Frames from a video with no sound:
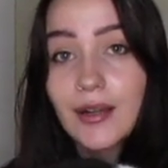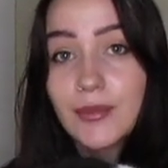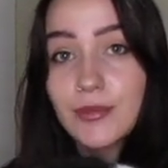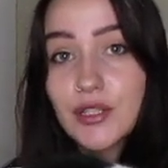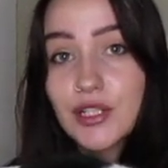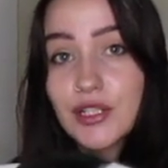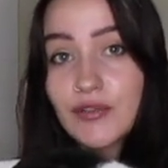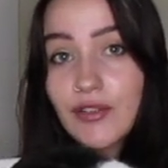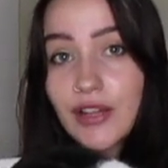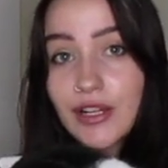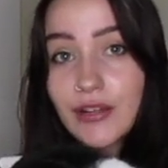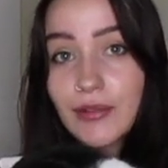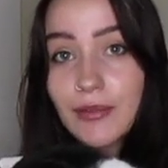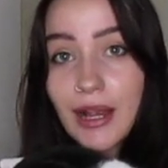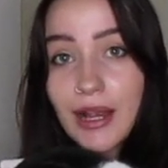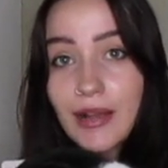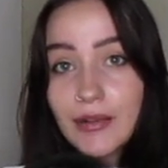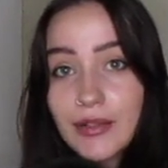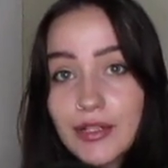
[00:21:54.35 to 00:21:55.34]
She's very
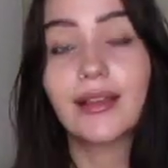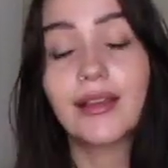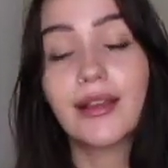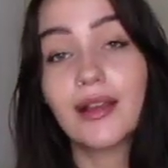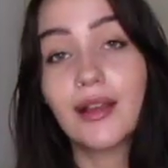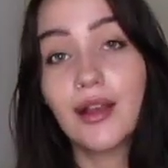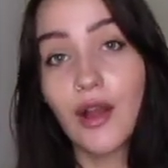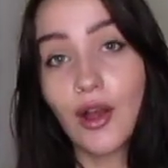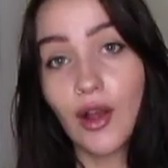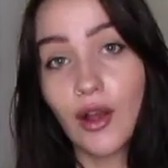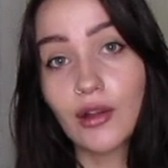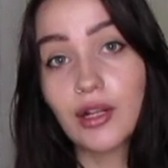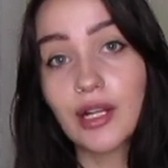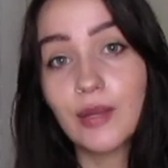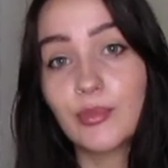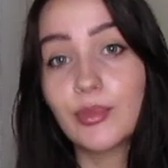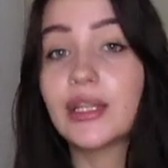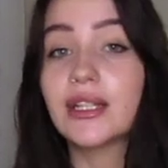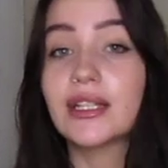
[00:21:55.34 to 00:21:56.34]
round.
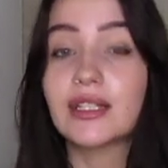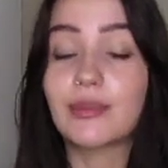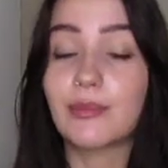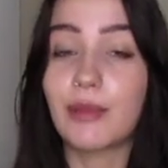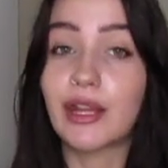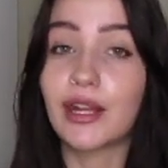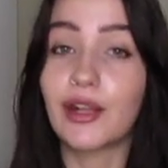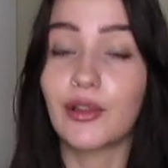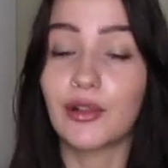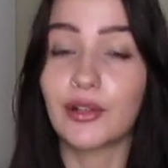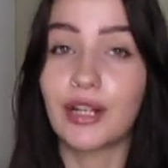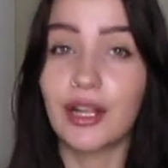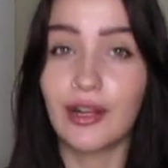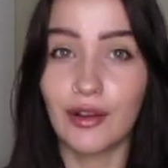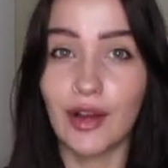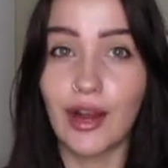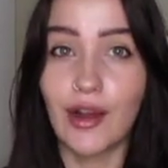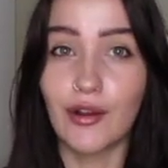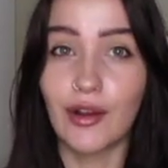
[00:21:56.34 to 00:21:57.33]
R.I.P. to my colored
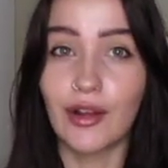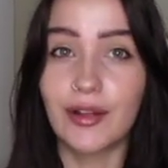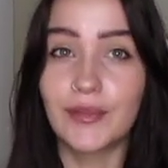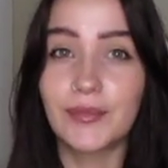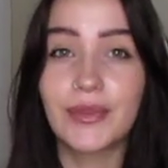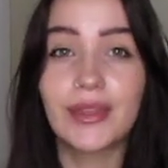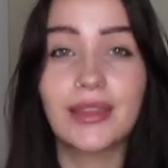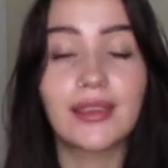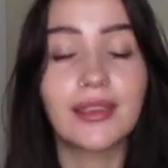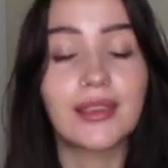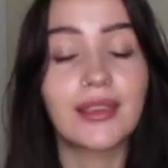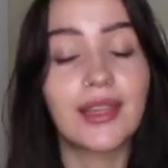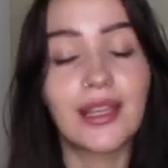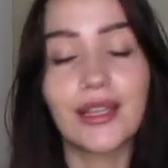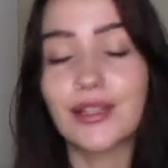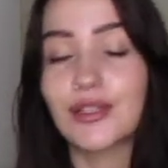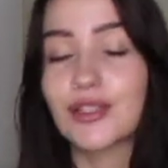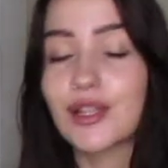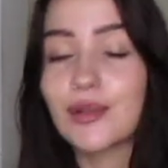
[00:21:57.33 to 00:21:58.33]
hair era.
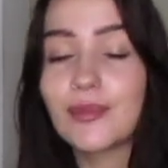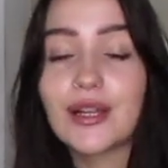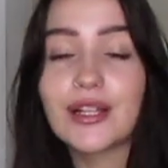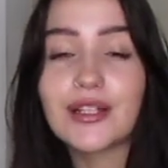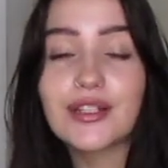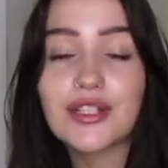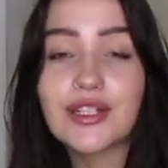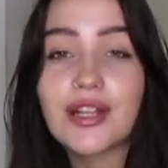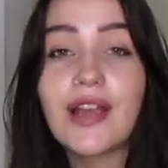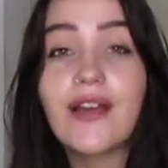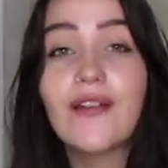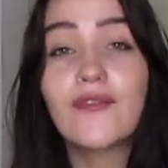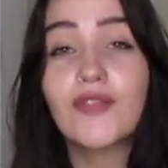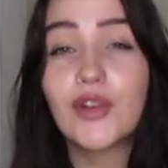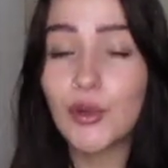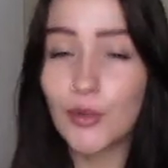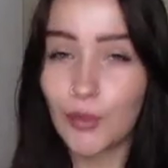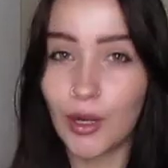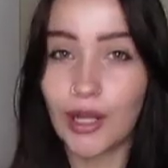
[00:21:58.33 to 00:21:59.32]
Thank you so much
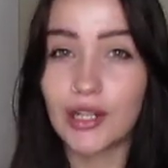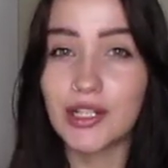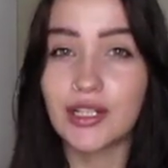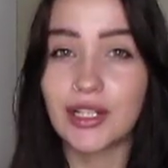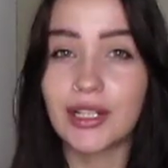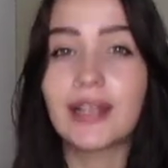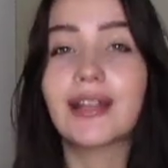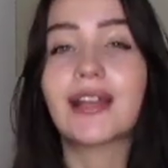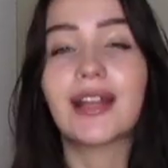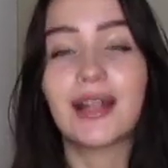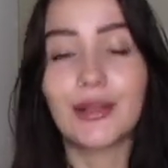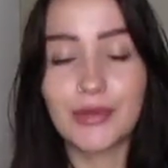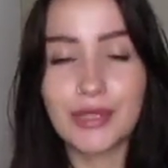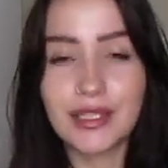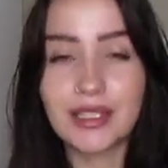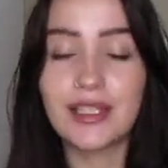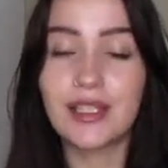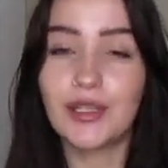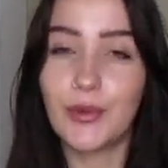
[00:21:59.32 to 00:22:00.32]
for watching, and I'll
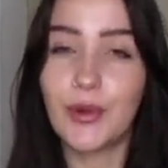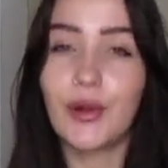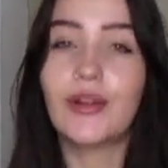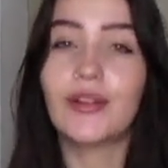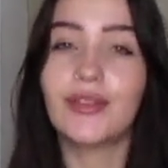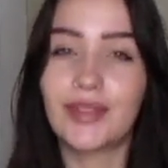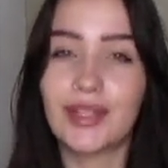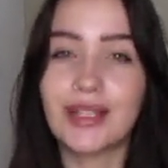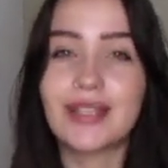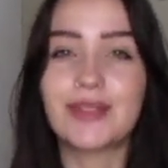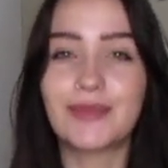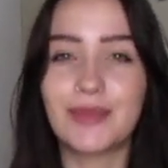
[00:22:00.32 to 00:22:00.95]
see you all next